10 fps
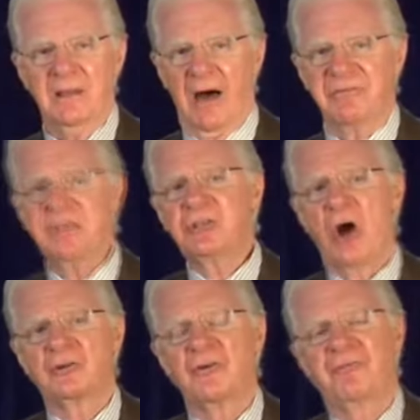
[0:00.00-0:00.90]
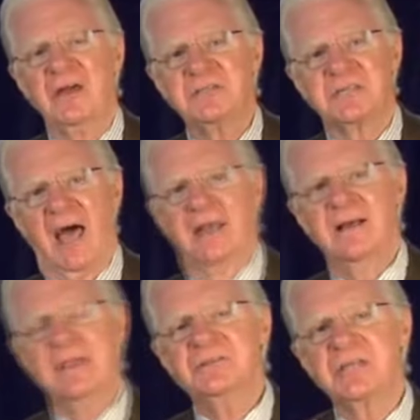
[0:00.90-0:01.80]
Now, this Dr. Fleet
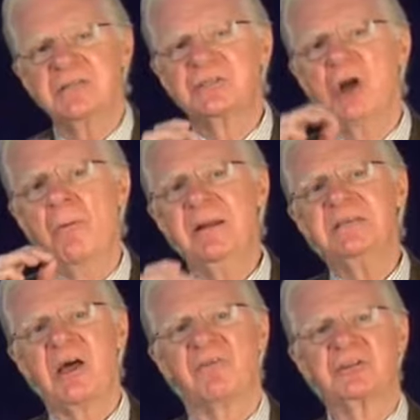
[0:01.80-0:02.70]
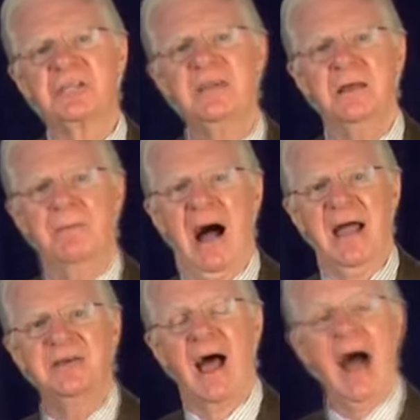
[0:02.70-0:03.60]
said, since nobody's ever seen the
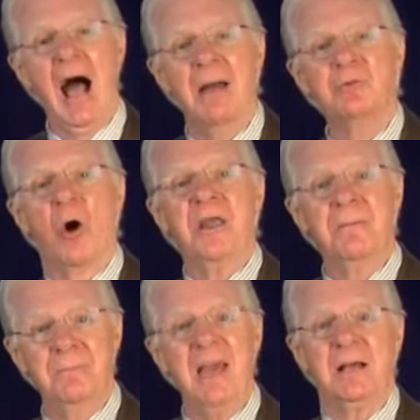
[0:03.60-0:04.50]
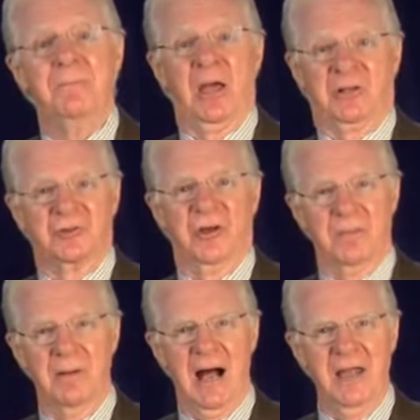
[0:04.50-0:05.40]
mind, I'm going to make a picture of
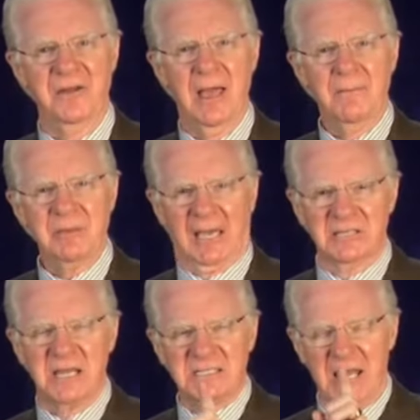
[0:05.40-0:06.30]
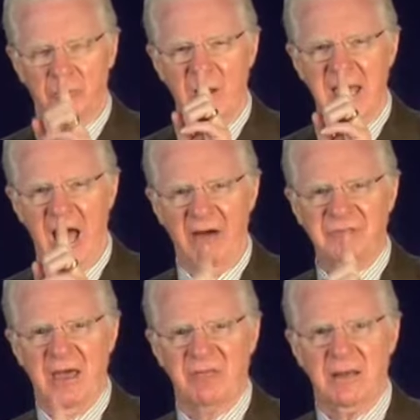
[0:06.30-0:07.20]
the mind because he said we
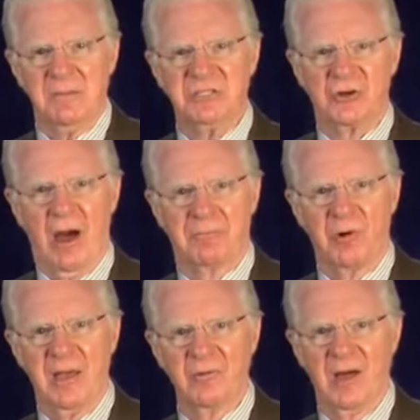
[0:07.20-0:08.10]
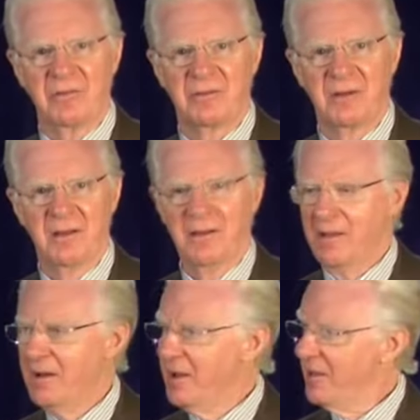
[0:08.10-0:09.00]
have to have an image to operate with.
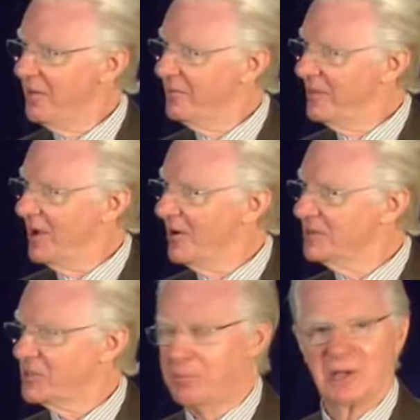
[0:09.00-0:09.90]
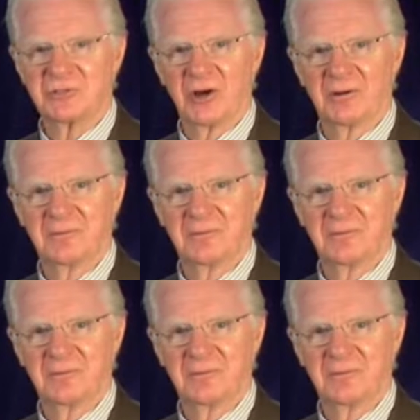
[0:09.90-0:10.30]
There is the picture.